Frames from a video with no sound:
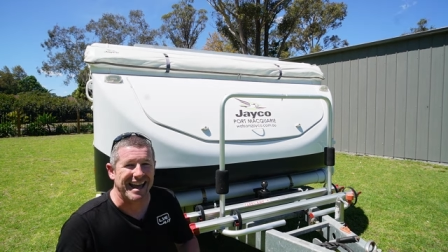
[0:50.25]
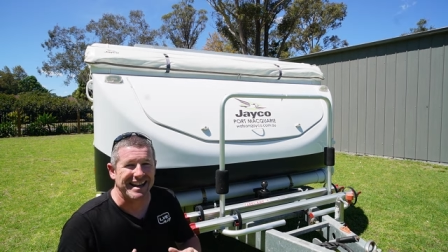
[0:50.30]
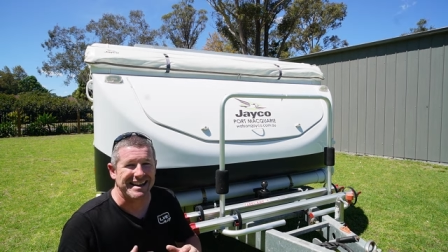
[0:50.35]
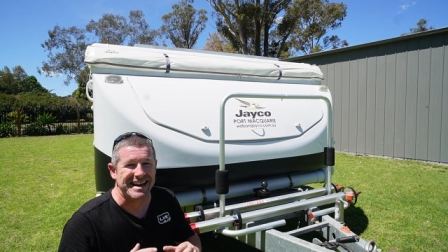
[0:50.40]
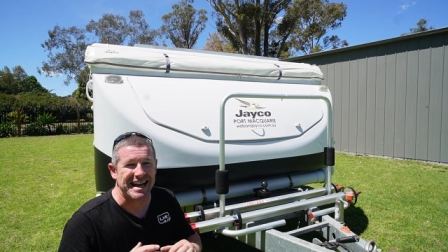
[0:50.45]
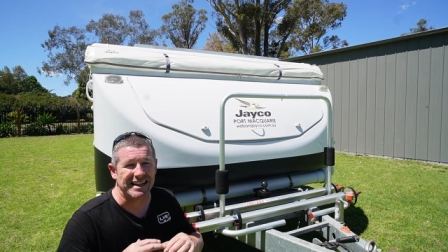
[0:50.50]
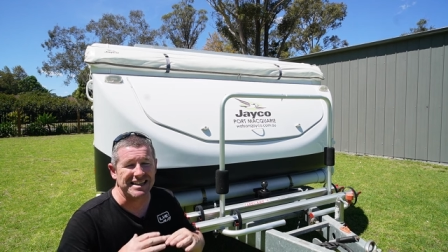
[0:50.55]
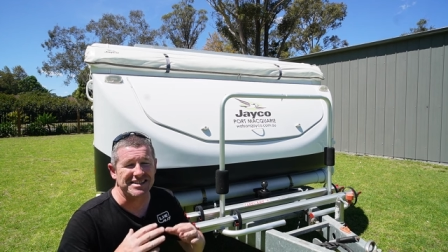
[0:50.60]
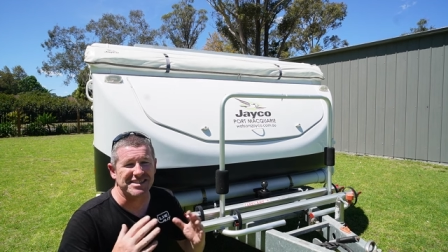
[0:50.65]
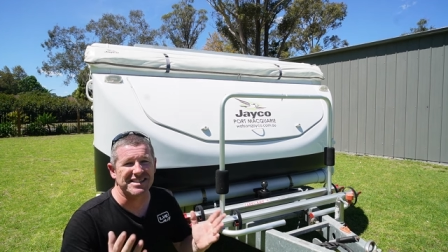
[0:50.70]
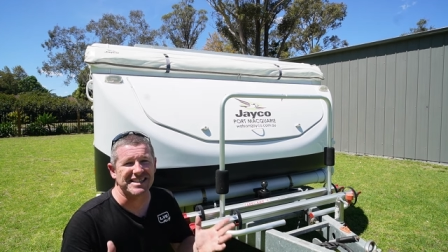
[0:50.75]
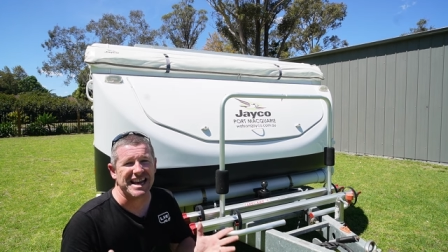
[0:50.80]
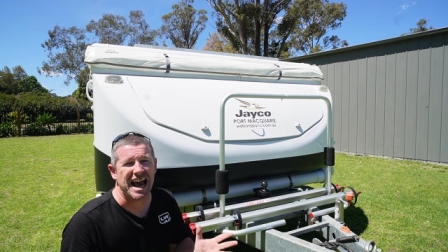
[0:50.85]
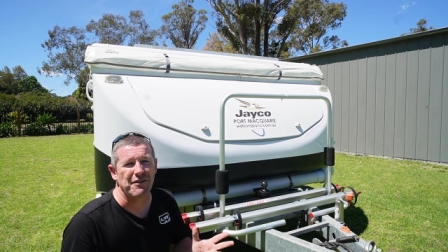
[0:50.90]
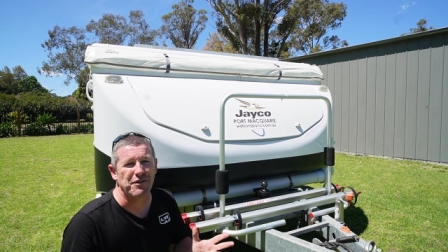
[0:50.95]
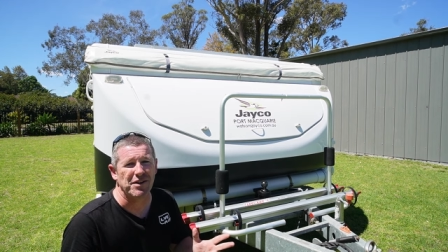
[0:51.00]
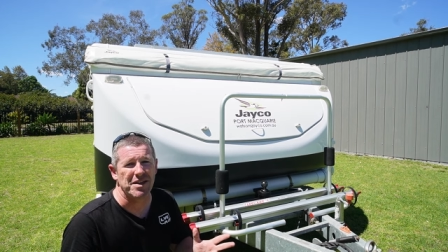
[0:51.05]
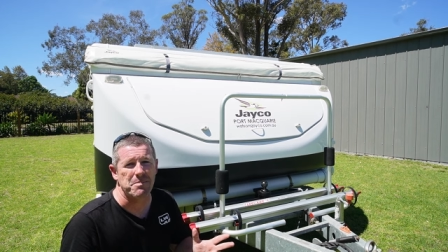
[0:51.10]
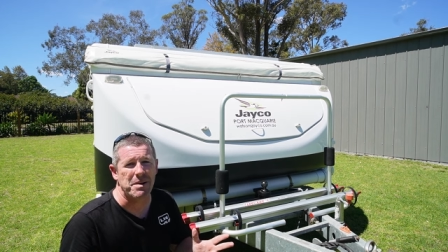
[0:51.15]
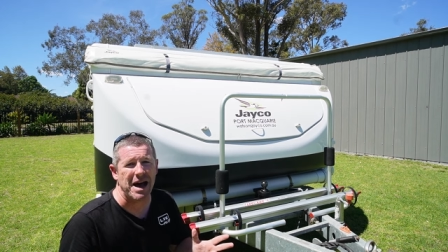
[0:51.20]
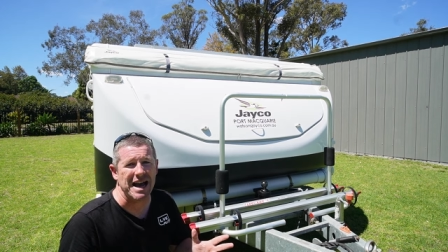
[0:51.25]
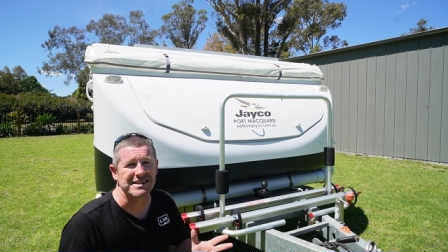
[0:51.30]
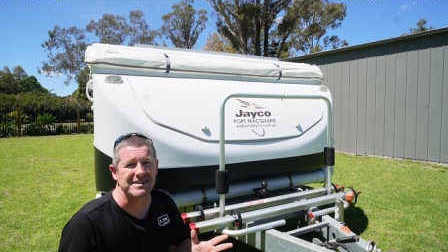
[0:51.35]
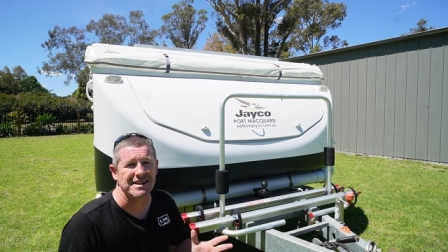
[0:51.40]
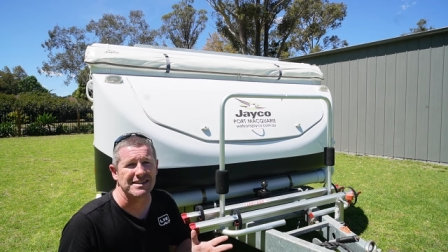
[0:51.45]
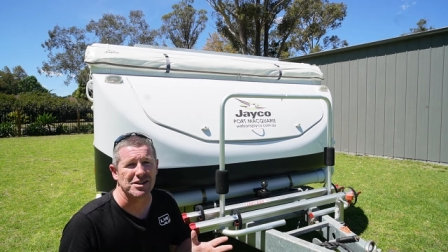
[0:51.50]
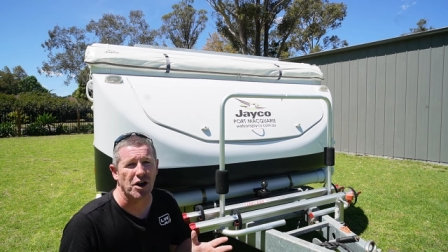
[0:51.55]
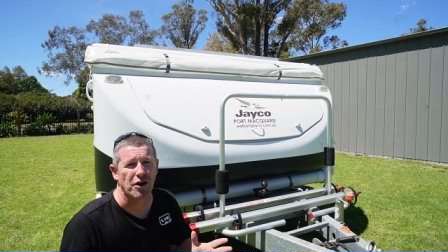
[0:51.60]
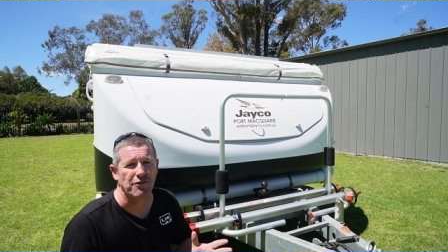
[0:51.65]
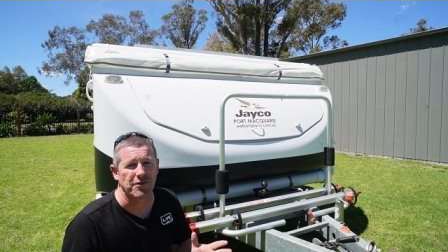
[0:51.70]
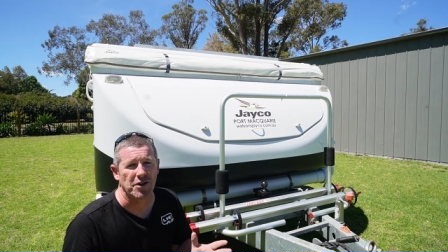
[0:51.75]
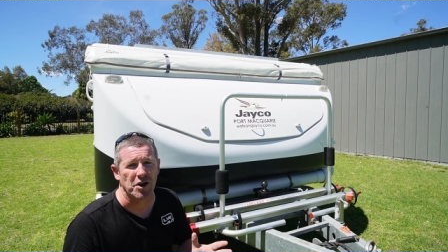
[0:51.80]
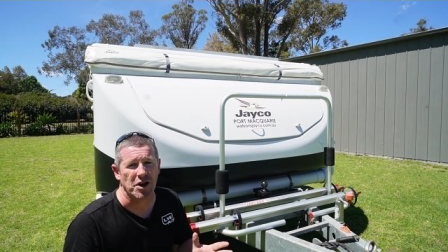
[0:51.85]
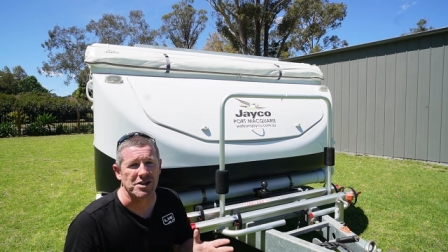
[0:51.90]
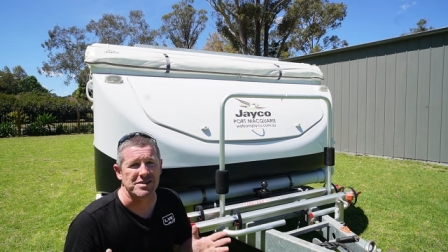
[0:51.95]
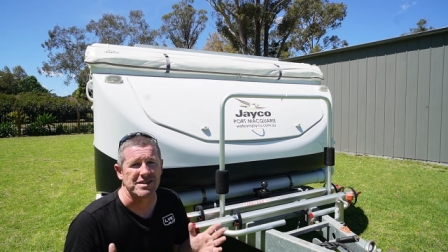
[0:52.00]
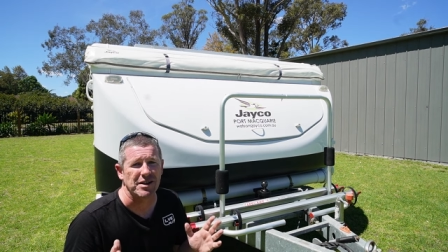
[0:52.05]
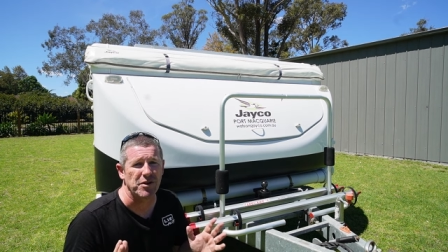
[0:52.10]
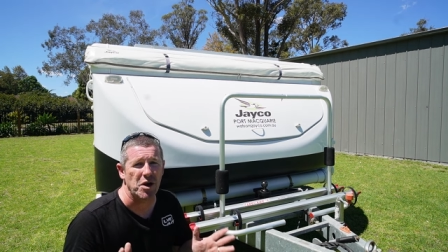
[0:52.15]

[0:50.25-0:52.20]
Now let's just cover the basics off first.